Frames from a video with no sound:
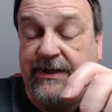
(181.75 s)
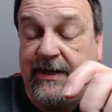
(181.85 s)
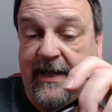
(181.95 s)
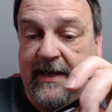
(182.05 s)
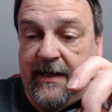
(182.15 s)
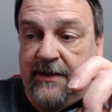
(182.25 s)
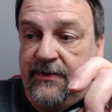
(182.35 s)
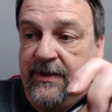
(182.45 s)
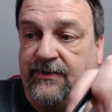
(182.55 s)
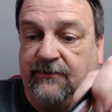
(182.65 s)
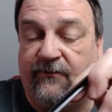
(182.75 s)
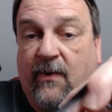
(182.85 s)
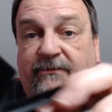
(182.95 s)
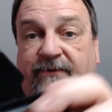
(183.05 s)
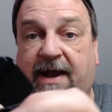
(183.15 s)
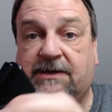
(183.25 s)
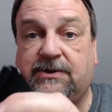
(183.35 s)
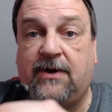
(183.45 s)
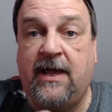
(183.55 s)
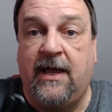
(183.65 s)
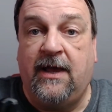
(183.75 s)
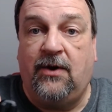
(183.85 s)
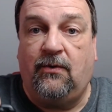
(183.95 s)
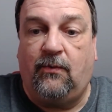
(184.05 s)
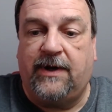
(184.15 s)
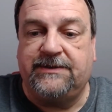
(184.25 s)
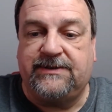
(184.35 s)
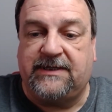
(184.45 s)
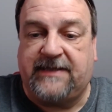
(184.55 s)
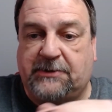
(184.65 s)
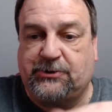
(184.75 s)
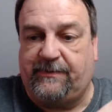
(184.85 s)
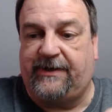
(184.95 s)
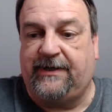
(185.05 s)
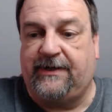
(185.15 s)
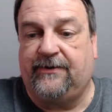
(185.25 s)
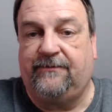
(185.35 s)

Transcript: The form factor was the detriment here.